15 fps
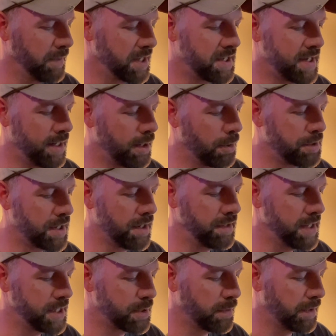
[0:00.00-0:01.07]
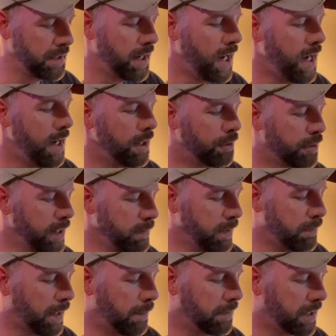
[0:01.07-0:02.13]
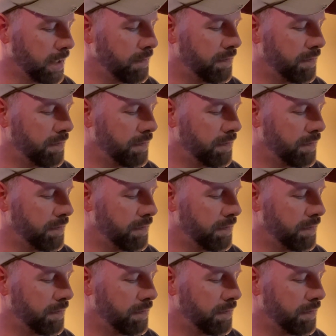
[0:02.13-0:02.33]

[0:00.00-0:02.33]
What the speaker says: The scent notes on this one, creamy pumpkin,